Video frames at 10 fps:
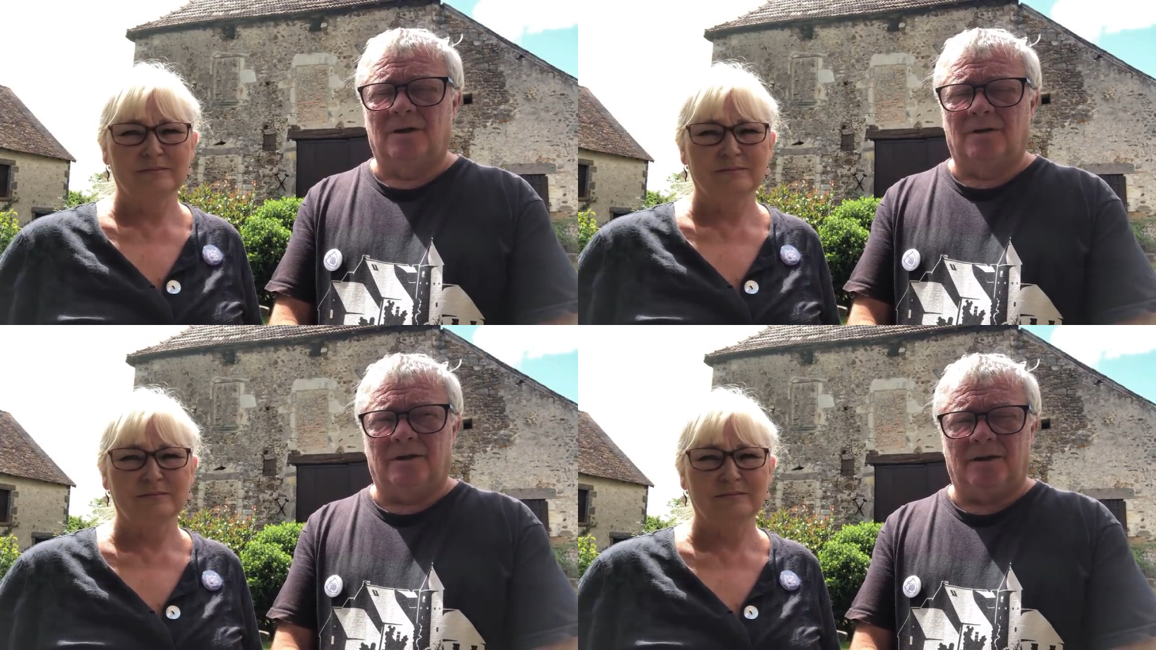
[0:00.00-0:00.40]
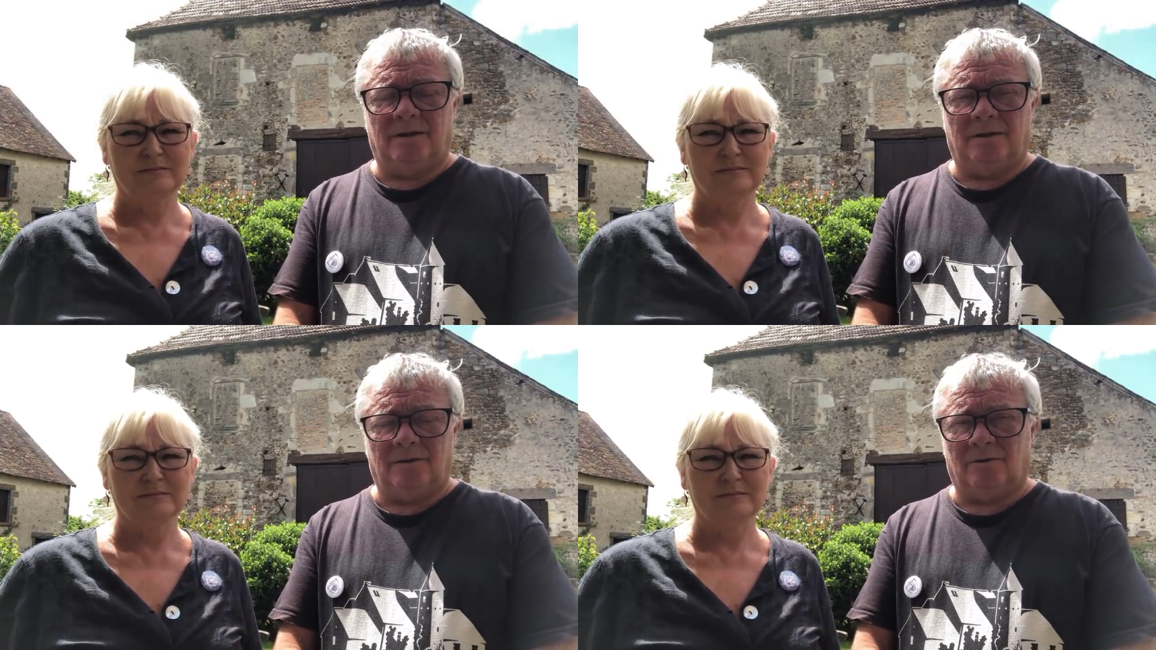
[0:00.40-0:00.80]

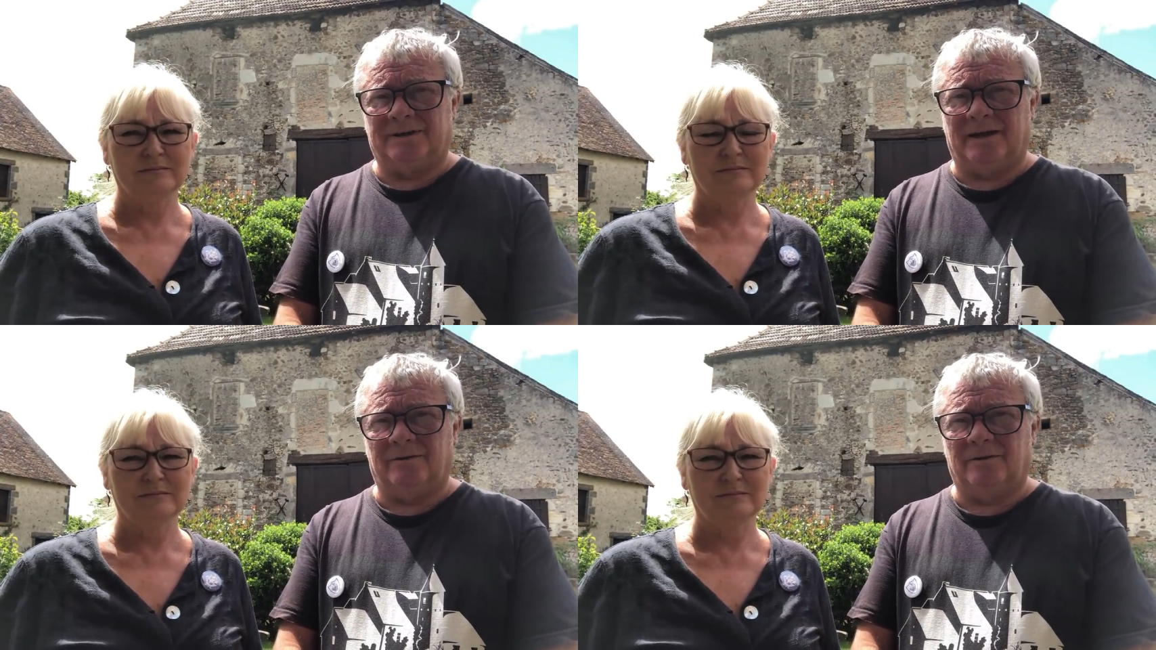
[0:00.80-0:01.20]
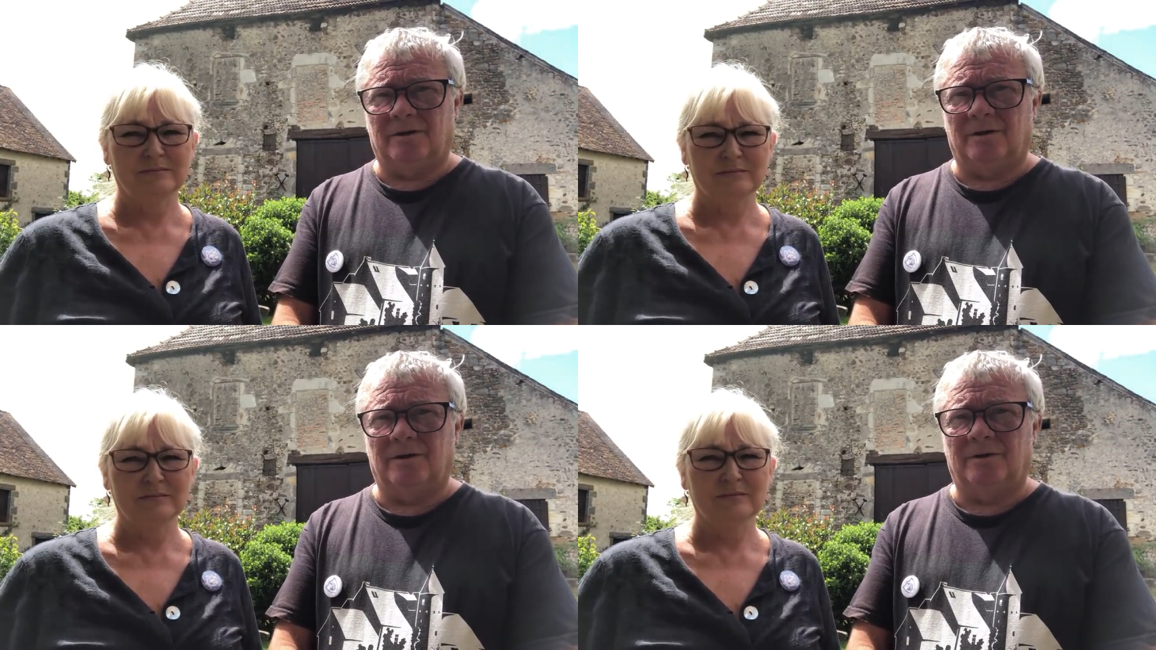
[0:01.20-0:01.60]
Speaker 1: the lockdown
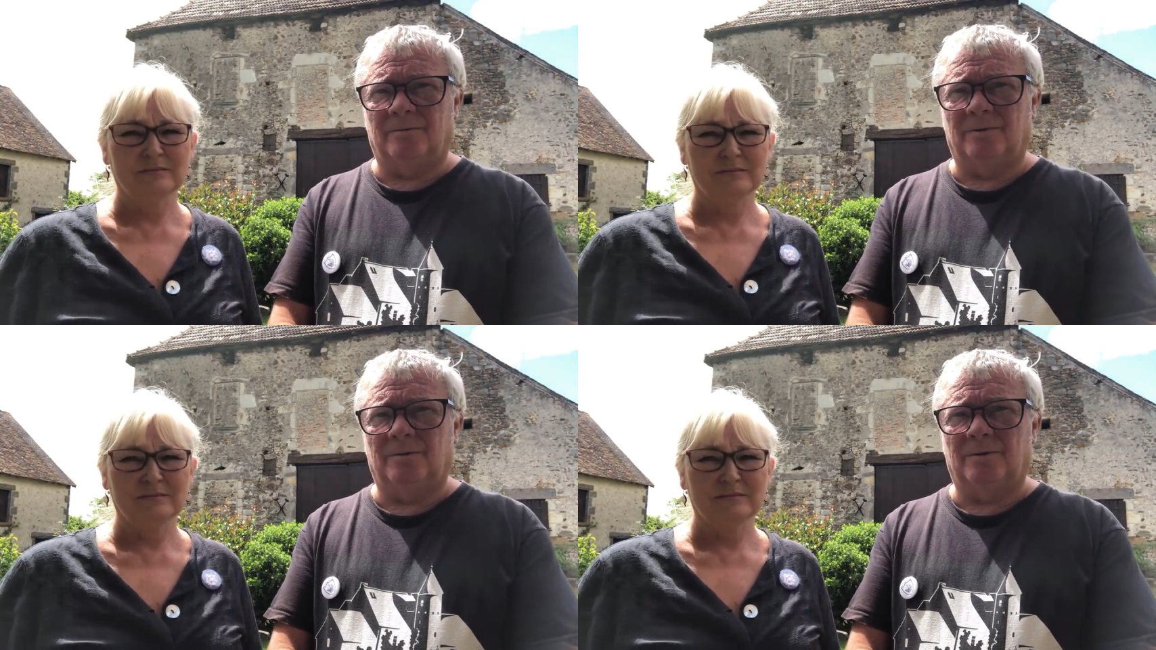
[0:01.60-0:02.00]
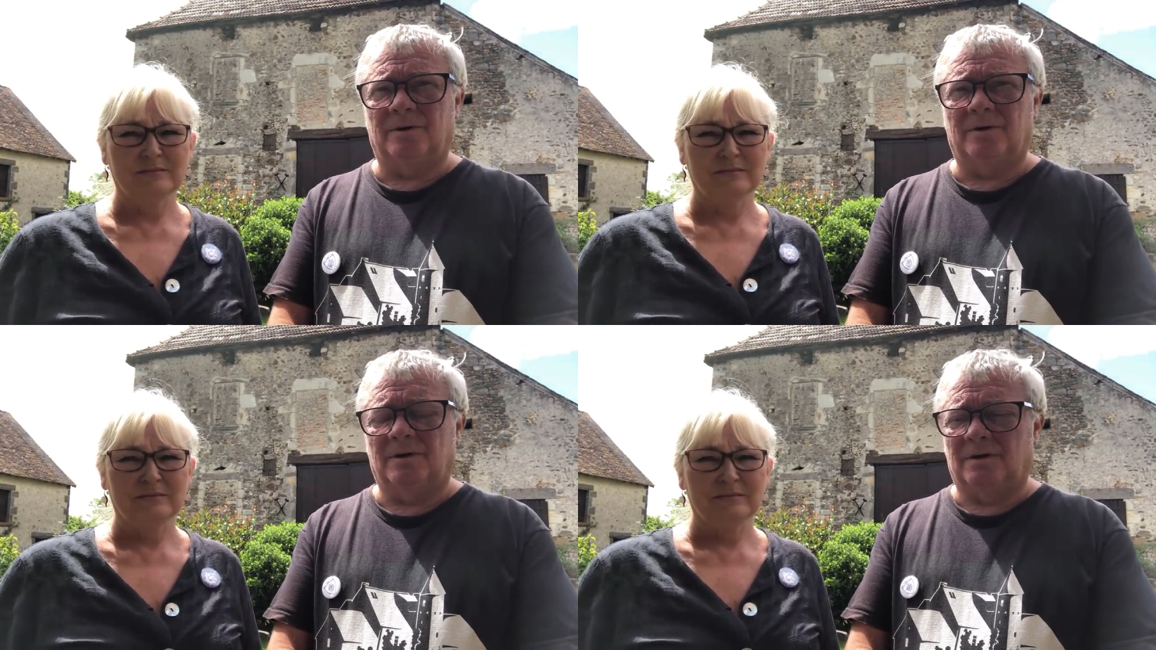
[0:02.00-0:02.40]
occurred and we were